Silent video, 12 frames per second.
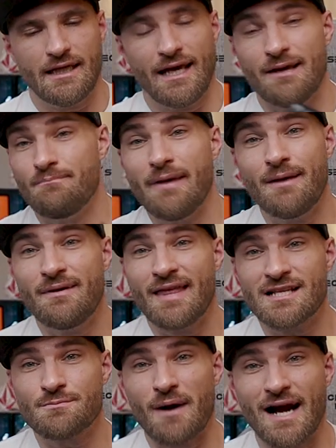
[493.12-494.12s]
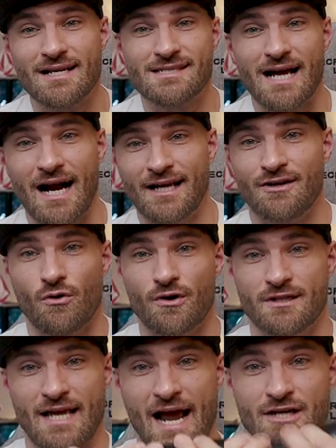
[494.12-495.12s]
and maybe that's by design in
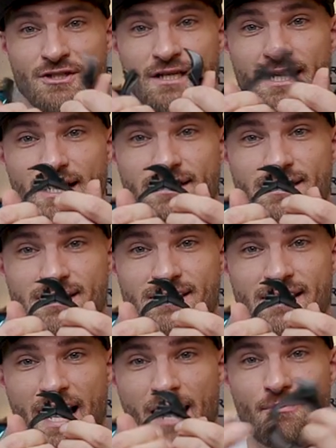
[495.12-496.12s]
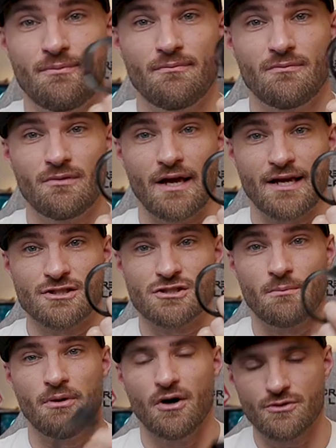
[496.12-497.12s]
order to actually get it to snap like it's
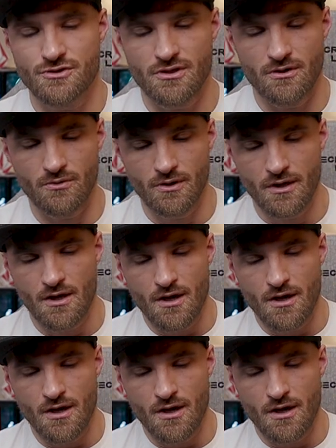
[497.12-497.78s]
supposed to,